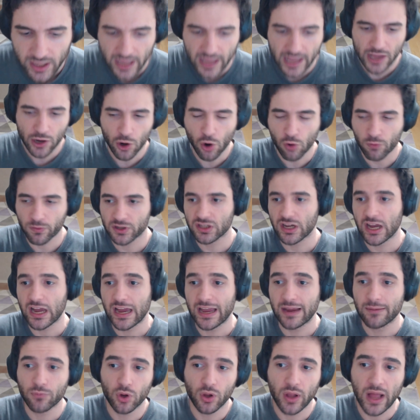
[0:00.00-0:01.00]
And over
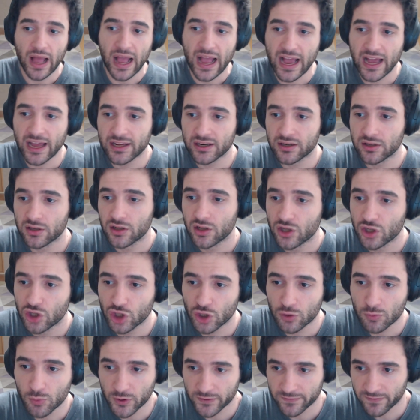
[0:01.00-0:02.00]
time, we'll add,
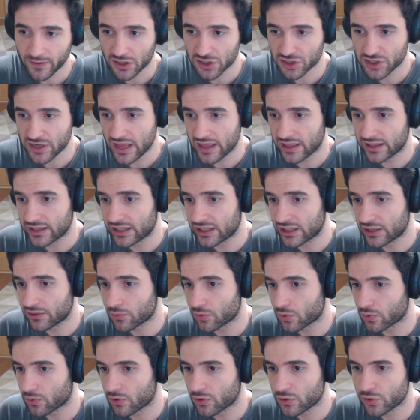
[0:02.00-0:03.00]
more
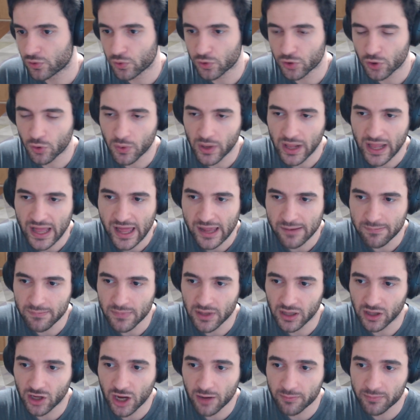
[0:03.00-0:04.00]
functionality, we'll add
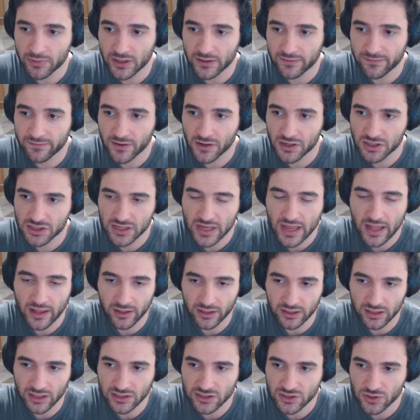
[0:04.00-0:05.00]
Milkomeda
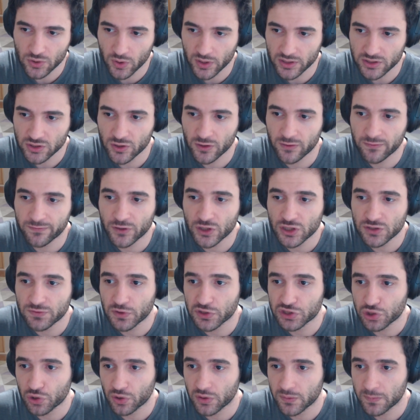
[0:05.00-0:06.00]
functionality and so on. So the first
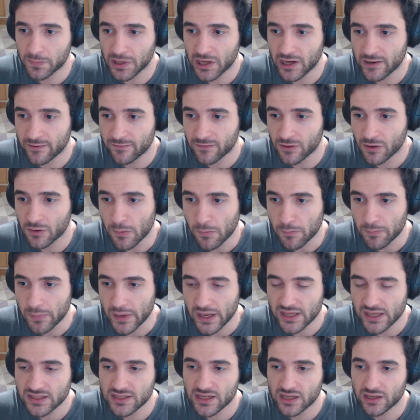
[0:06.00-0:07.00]
version will be kind of a
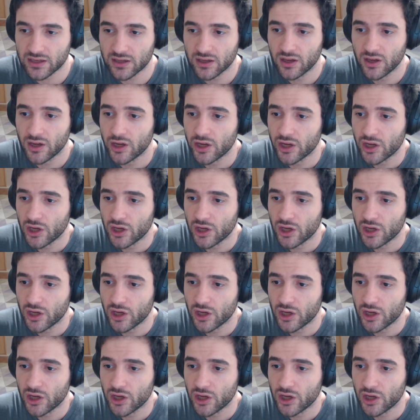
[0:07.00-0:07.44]
basic,